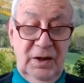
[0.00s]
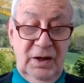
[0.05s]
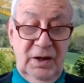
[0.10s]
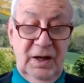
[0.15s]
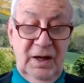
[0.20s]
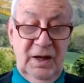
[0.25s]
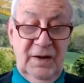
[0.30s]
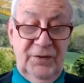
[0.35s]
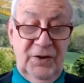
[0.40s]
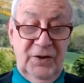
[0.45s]
The
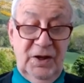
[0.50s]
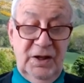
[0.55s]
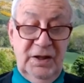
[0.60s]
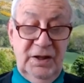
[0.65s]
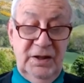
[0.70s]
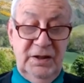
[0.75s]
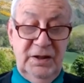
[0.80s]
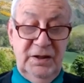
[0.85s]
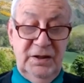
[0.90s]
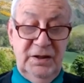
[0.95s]
love
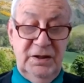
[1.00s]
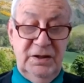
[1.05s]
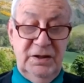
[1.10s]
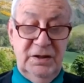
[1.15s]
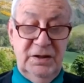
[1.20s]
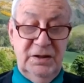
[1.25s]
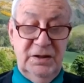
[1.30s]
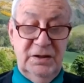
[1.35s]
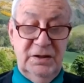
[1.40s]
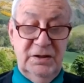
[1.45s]
I
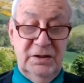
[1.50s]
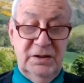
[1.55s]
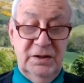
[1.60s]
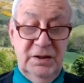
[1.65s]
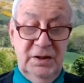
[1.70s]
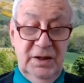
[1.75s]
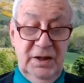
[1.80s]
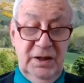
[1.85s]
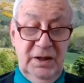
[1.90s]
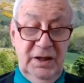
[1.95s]
hear
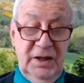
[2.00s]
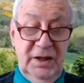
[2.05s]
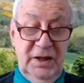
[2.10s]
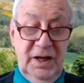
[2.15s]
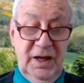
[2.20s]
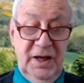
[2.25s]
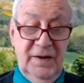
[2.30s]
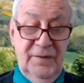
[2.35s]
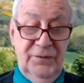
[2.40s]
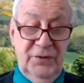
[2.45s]

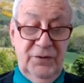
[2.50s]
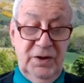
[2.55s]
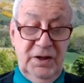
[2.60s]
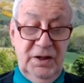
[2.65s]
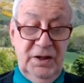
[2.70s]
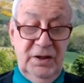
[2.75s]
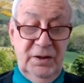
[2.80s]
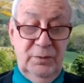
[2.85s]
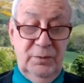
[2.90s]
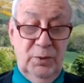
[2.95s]
in
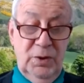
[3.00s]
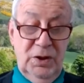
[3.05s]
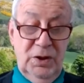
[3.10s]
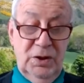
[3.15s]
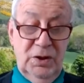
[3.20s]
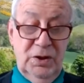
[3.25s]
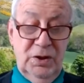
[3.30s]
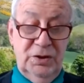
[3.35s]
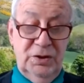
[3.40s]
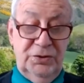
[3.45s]
every
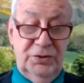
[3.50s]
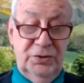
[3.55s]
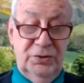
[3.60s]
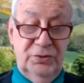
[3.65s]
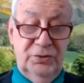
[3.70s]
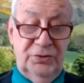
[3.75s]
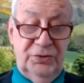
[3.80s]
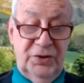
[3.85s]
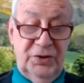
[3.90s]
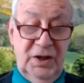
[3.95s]
word
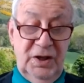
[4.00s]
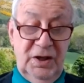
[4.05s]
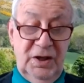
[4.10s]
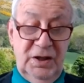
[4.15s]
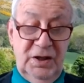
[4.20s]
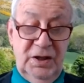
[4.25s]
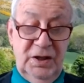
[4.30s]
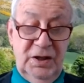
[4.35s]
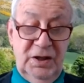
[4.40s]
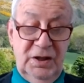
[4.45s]
you
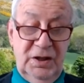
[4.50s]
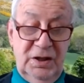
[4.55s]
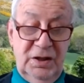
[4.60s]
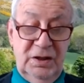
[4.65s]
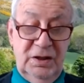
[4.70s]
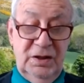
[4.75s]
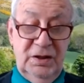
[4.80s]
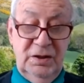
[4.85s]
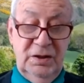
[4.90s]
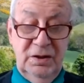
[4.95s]

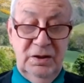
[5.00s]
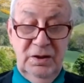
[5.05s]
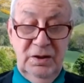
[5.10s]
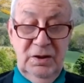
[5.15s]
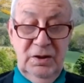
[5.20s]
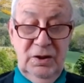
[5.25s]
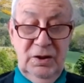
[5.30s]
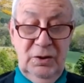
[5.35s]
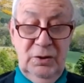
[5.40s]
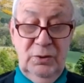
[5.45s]
say,
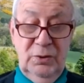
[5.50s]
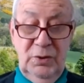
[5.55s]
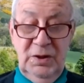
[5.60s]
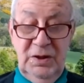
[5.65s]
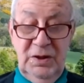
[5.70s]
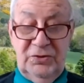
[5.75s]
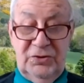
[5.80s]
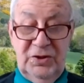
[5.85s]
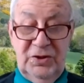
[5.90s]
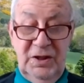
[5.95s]
oh,
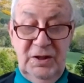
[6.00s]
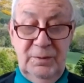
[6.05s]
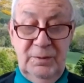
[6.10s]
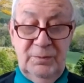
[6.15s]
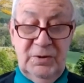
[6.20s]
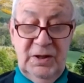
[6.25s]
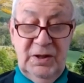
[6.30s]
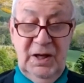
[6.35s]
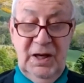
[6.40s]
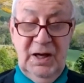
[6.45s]
it
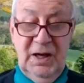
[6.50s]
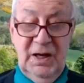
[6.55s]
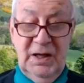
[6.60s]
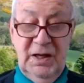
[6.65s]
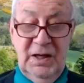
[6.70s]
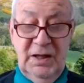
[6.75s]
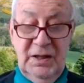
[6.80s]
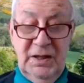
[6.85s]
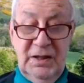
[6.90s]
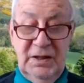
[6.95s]
seems
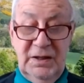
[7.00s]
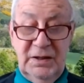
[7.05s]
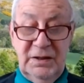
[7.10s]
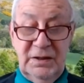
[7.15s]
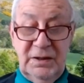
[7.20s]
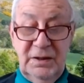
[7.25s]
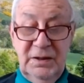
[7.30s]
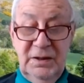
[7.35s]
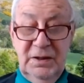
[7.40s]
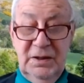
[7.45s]

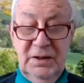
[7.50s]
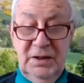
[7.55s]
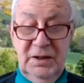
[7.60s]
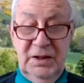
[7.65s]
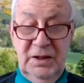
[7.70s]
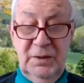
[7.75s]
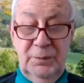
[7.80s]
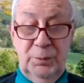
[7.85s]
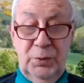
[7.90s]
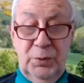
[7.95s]
like
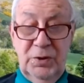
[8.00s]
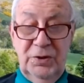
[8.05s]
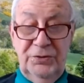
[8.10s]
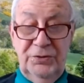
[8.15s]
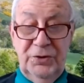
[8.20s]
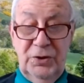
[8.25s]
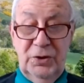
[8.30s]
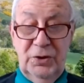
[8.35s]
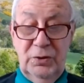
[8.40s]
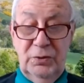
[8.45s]
it
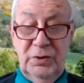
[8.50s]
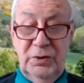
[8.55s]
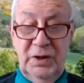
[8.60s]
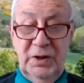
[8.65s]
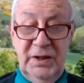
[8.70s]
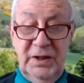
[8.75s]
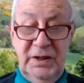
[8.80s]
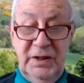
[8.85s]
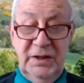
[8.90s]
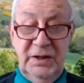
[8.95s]
was
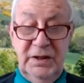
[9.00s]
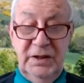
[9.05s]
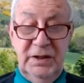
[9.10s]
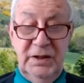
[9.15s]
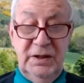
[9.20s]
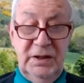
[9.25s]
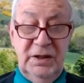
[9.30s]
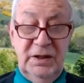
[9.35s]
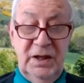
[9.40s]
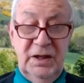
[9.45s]

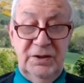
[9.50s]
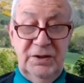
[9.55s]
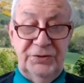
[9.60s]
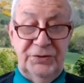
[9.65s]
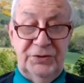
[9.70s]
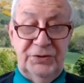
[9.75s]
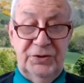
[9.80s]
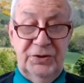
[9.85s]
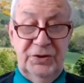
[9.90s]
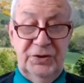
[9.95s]
only
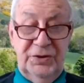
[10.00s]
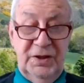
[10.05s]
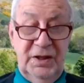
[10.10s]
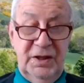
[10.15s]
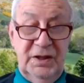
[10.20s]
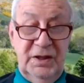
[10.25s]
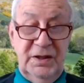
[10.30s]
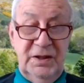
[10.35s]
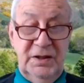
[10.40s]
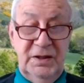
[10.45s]

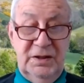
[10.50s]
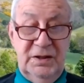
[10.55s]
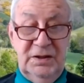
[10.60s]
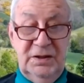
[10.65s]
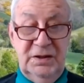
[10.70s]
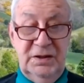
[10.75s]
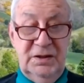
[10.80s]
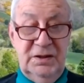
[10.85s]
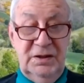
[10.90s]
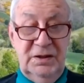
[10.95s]

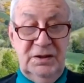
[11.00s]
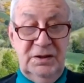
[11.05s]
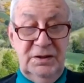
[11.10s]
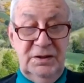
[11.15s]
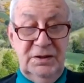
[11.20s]
yesterday.